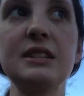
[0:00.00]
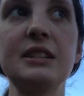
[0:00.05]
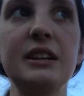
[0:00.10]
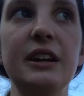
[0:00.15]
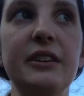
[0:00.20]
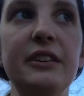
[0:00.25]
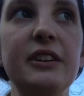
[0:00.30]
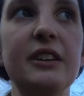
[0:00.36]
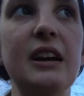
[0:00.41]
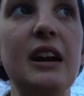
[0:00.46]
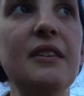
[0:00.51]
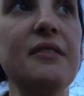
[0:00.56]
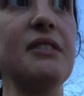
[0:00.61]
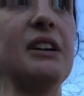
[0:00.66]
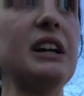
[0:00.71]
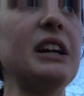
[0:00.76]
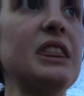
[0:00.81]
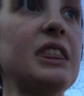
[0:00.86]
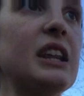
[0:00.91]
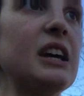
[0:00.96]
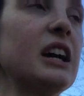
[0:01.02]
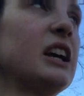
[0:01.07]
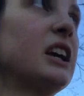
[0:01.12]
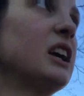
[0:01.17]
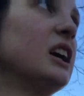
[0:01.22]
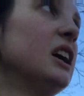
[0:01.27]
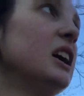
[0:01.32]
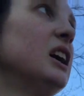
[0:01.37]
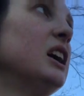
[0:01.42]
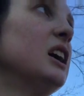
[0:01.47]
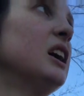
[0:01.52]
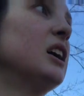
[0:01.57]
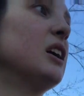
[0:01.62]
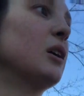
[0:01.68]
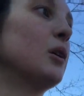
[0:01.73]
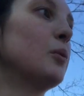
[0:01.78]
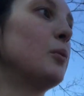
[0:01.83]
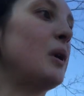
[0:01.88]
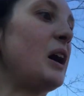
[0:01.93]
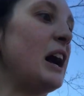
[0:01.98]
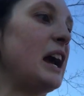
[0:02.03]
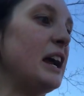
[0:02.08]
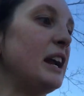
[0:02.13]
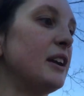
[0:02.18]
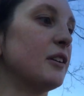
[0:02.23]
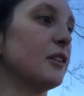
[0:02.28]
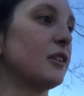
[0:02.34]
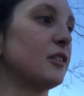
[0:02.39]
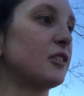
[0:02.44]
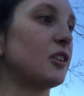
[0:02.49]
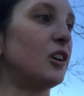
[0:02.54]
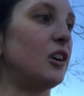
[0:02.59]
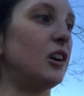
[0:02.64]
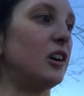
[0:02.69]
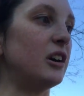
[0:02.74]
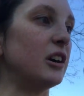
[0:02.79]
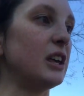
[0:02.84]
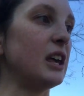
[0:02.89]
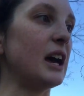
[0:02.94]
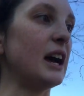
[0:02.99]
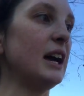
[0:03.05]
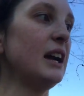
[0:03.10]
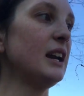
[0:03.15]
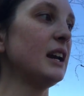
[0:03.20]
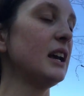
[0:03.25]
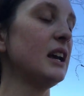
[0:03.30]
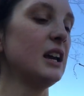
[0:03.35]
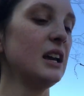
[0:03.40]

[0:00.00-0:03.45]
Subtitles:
still. They're not very thick or wide or tall yet.